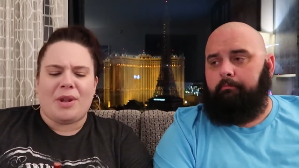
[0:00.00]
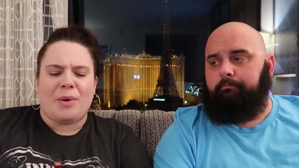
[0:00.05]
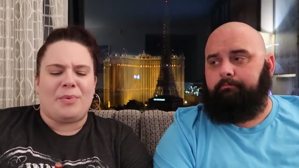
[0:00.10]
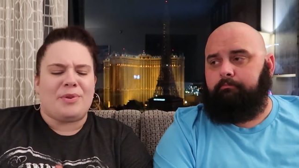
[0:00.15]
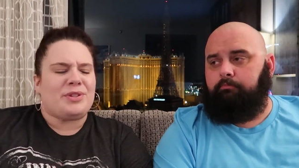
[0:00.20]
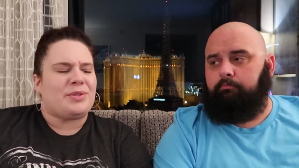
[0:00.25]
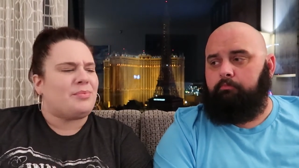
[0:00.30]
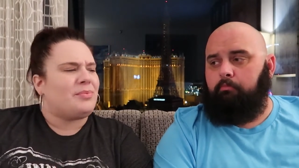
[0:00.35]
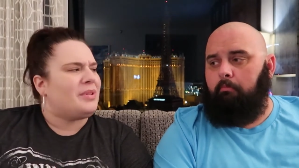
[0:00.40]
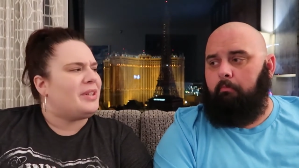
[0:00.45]
Speaker 1: I
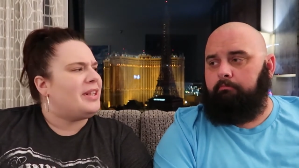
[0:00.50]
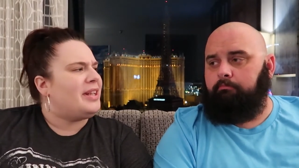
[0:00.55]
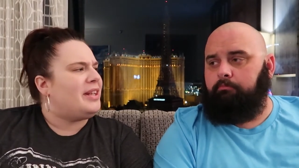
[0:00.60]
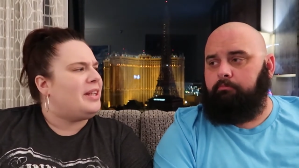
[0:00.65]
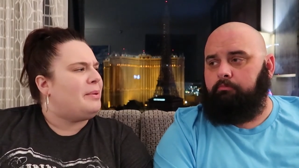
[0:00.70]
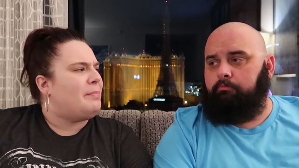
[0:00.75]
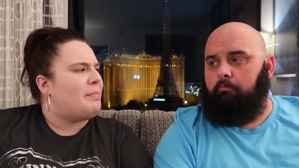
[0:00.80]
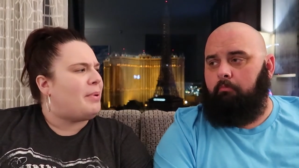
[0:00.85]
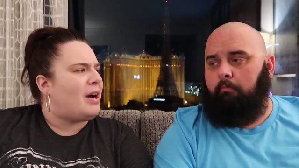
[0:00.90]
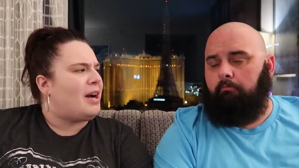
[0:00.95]
wasn't really
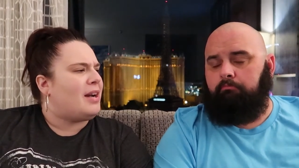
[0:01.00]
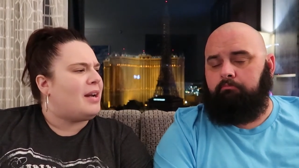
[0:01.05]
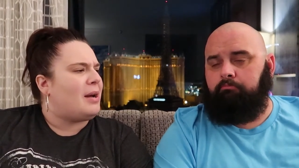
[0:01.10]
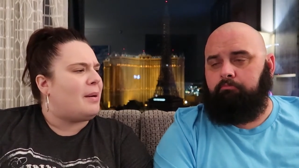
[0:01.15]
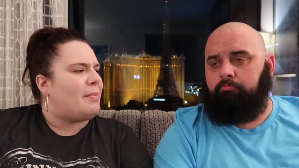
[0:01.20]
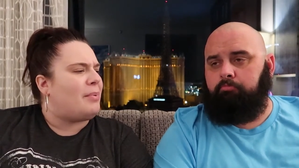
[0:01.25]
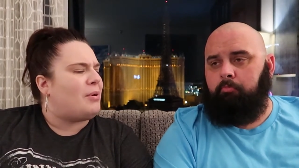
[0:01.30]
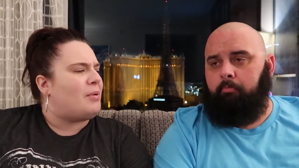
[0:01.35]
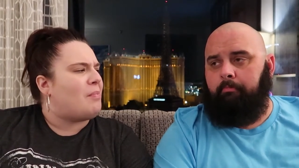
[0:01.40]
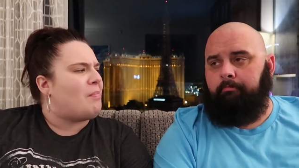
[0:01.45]
getting
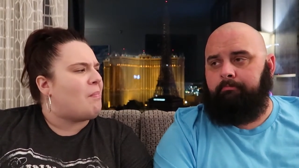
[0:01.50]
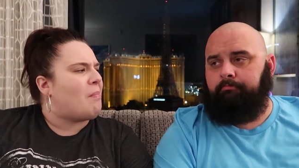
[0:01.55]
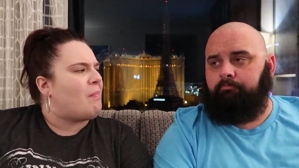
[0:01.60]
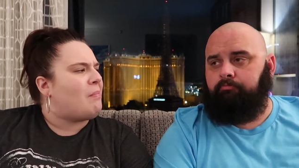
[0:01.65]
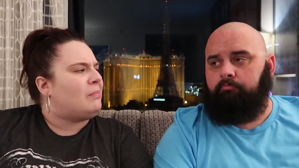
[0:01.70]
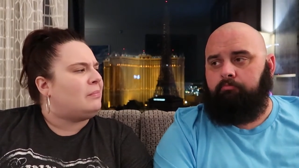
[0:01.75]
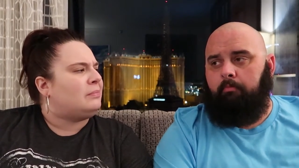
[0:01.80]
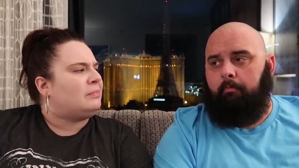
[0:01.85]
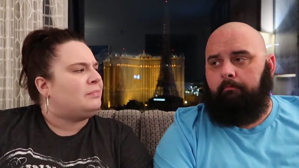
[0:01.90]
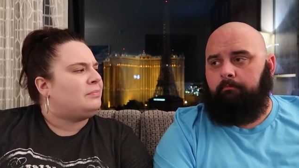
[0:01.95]
pineapple.
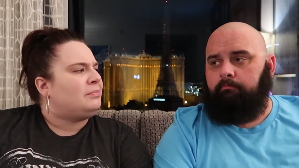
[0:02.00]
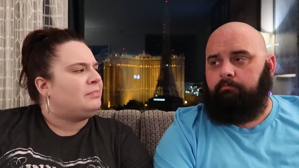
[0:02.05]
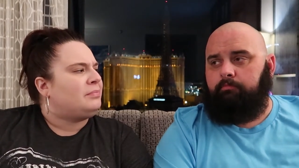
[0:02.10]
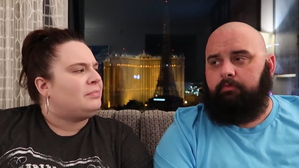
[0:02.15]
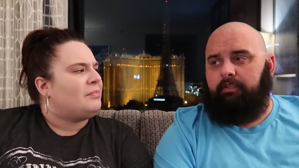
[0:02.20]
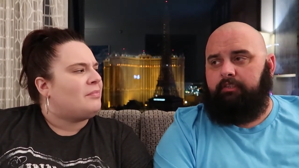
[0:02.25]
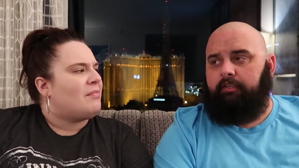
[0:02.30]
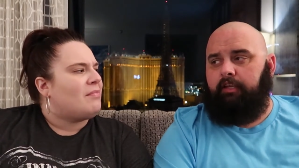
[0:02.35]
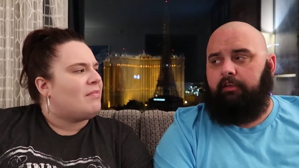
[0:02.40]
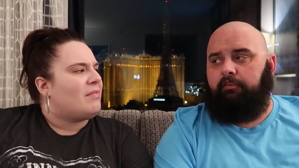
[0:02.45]

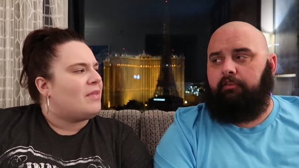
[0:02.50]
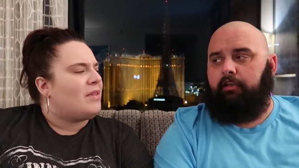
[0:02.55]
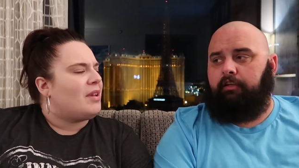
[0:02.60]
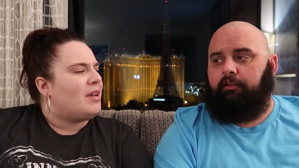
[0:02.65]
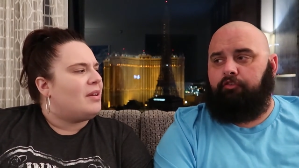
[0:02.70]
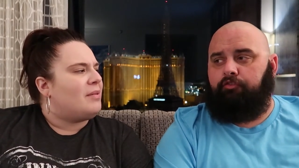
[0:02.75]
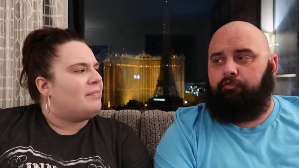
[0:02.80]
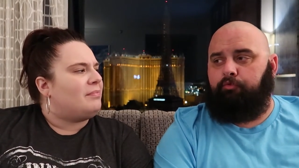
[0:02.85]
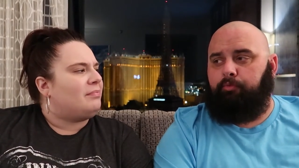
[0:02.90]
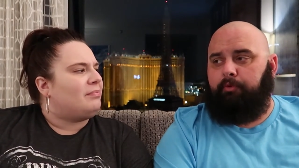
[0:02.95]
Speaker 2: Tastes
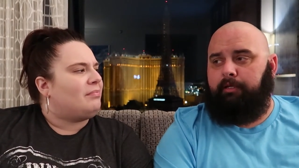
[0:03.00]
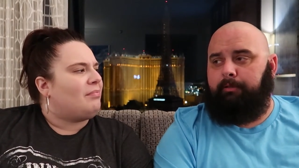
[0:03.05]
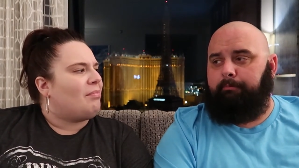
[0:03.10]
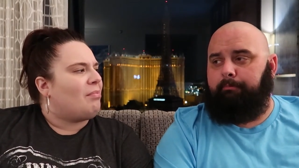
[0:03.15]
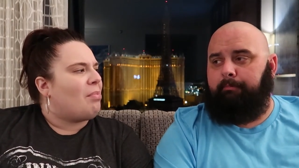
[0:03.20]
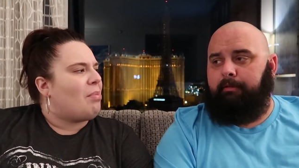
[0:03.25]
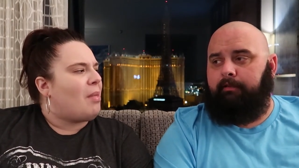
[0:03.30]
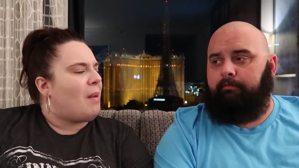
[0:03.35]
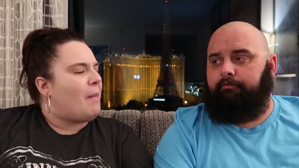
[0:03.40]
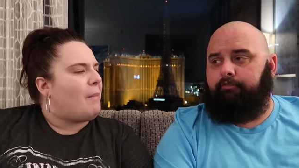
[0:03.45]
like a sweet
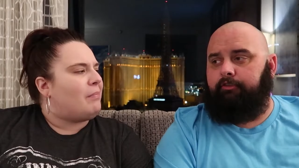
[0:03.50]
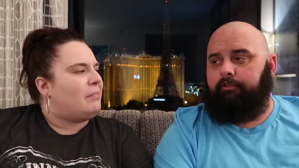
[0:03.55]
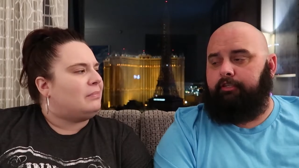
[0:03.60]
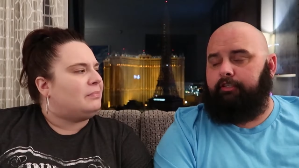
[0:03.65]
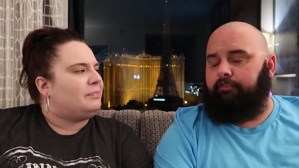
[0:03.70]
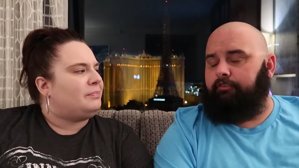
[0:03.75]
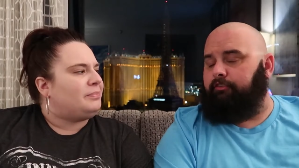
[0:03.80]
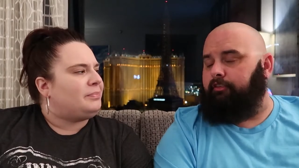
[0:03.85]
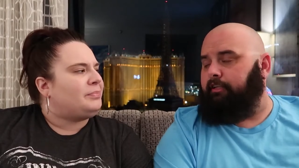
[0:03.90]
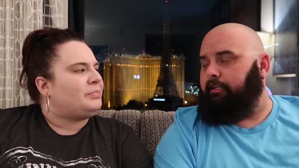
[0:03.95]
beef
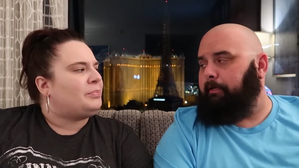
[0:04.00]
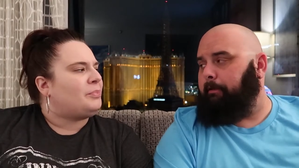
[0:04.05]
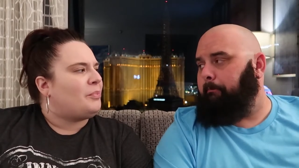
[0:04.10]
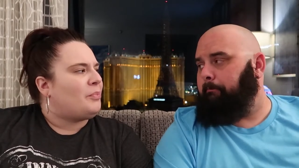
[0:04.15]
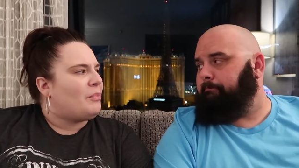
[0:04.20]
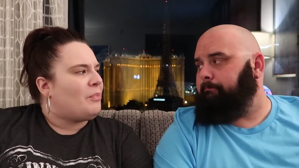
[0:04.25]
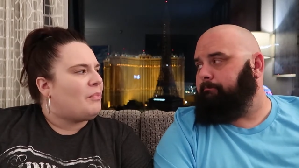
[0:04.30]
jerky stick.